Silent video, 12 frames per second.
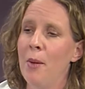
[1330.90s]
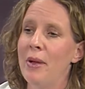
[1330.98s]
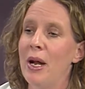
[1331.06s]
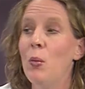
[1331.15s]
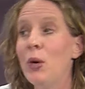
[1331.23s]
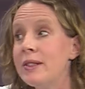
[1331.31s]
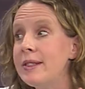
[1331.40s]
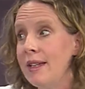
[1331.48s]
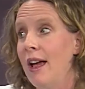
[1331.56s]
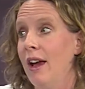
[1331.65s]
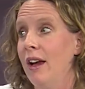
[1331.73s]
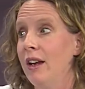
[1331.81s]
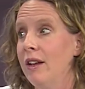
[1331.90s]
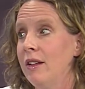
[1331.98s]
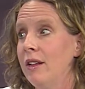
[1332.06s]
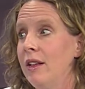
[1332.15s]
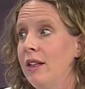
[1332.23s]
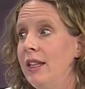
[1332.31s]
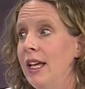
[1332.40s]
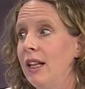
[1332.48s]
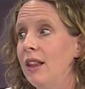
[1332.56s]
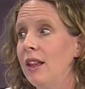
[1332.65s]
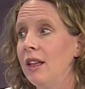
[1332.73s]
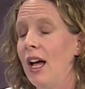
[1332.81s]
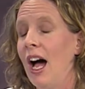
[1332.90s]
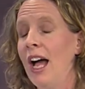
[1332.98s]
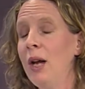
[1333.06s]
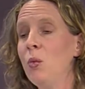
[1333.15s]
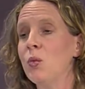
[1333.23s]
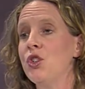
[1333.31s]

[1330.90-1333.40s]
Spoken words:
But I will say that I,